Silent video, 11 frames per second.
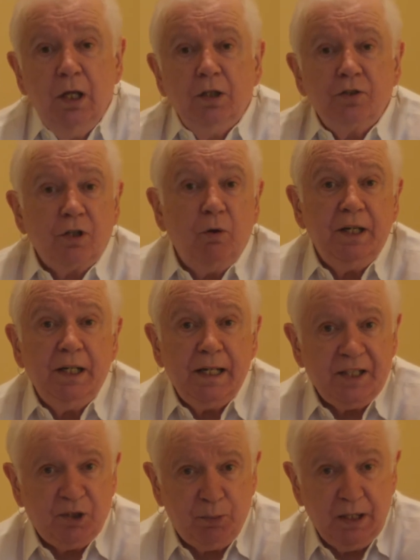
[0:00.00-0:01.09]
So in an
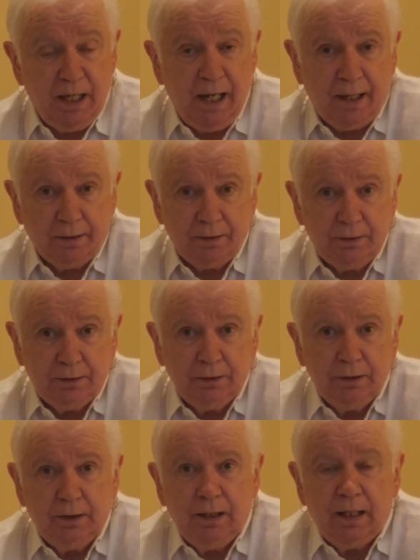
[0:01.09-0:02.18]
SPN,
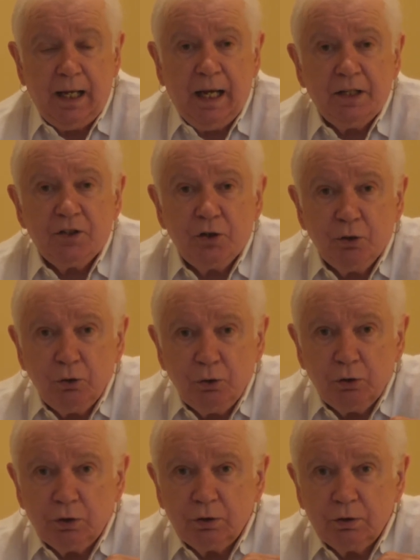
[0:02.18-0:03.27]
as
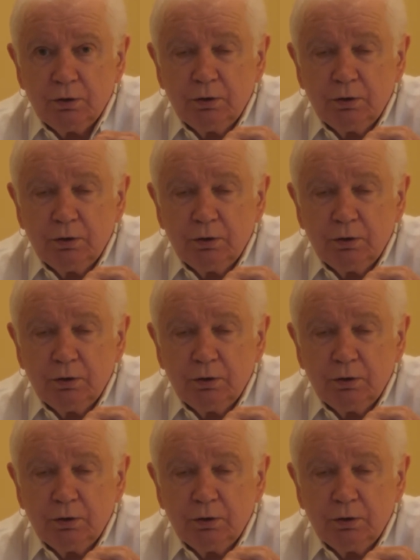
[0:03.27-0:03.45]
you're